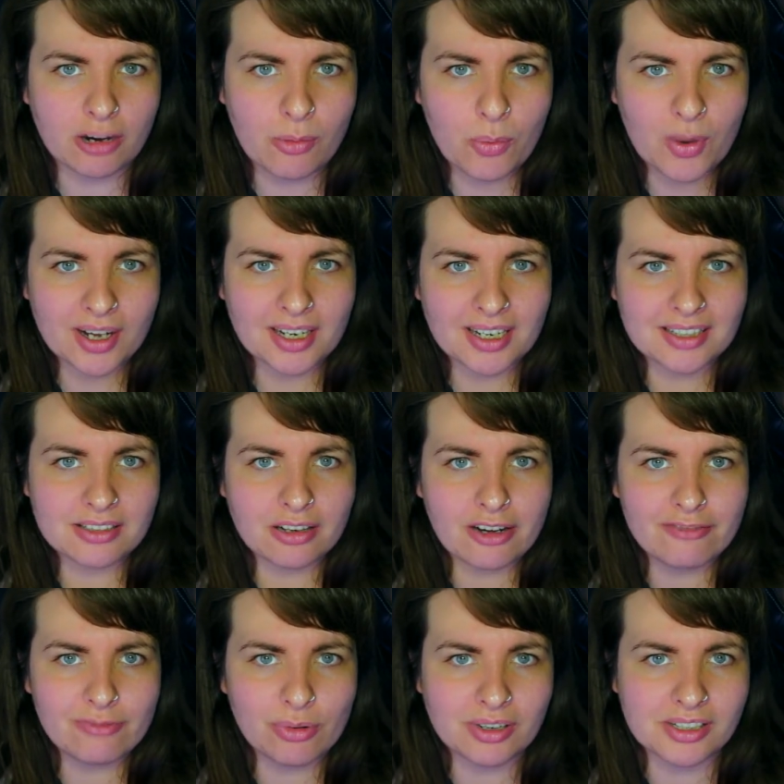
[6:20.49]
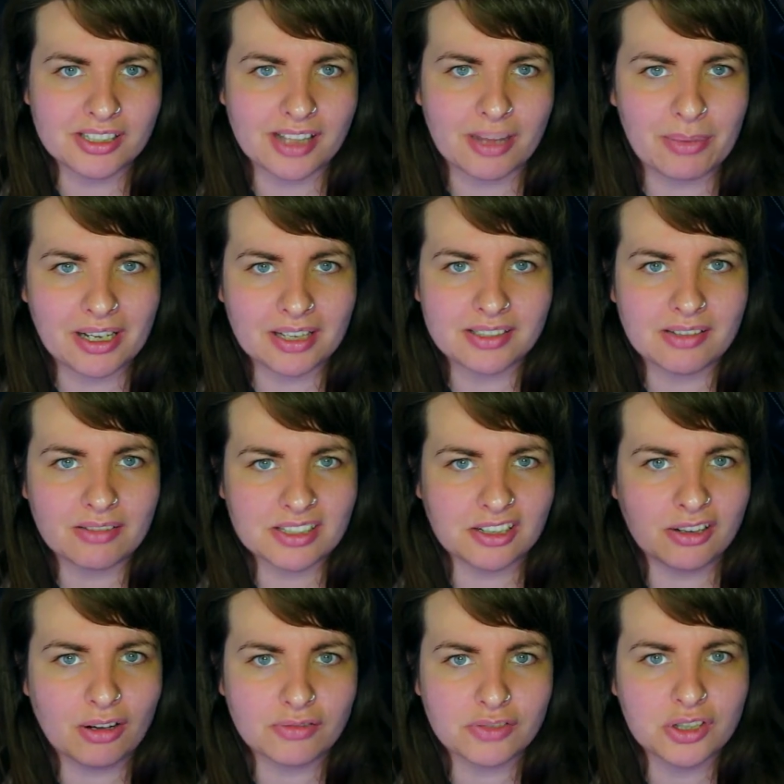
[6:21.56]
Well, we're going to dive more into that because there is a
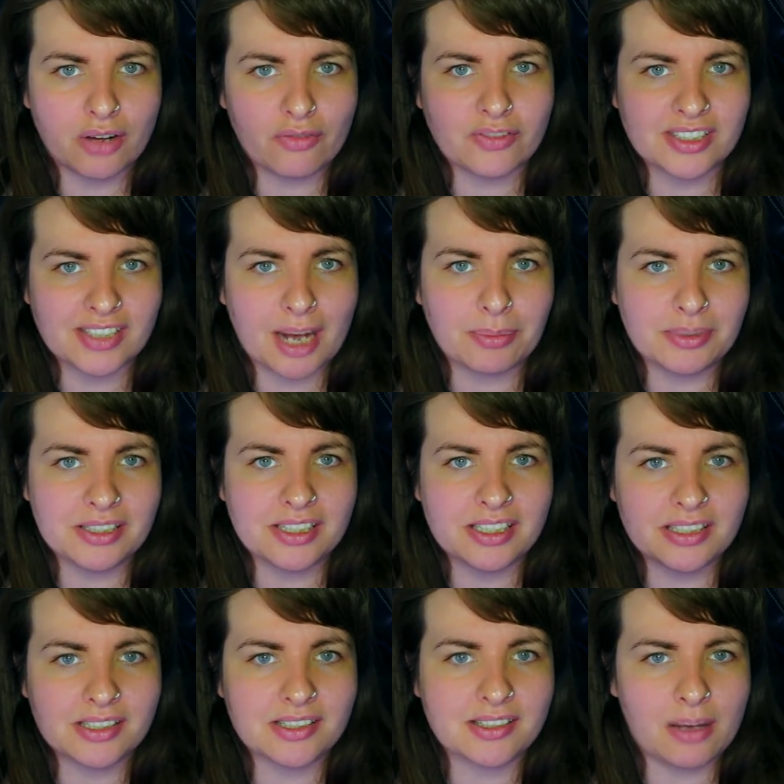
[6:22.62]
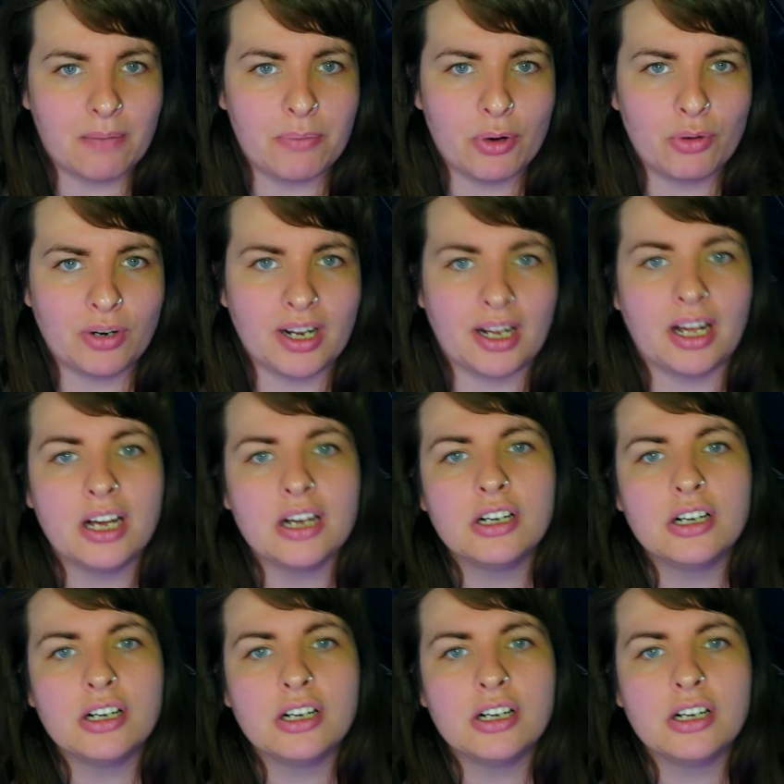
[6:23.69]
lot of stuff that's happened in the same building